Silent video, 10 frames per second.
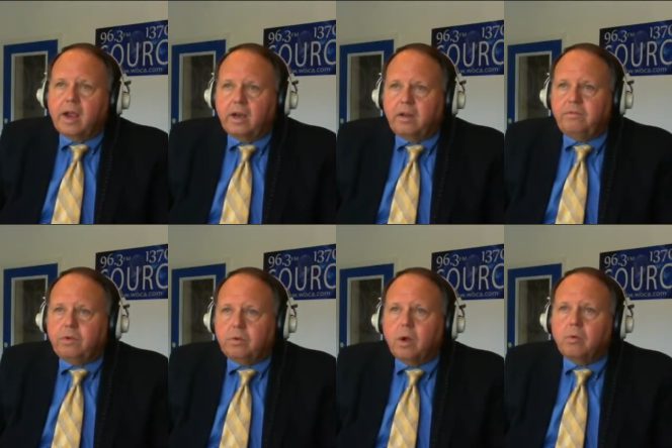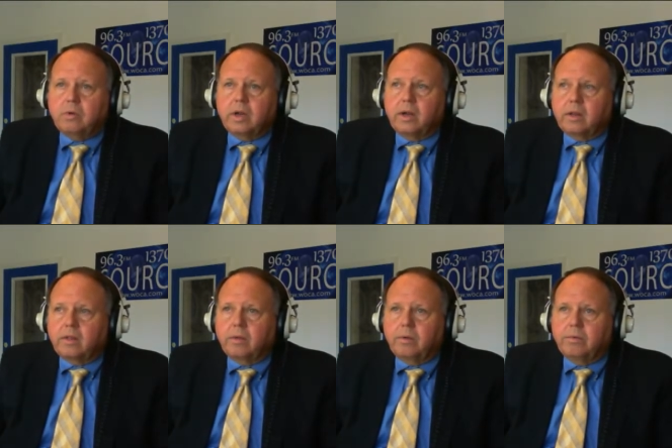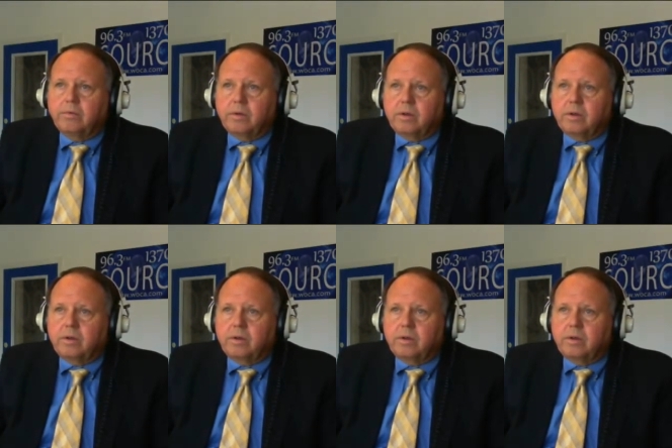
and if you don't take those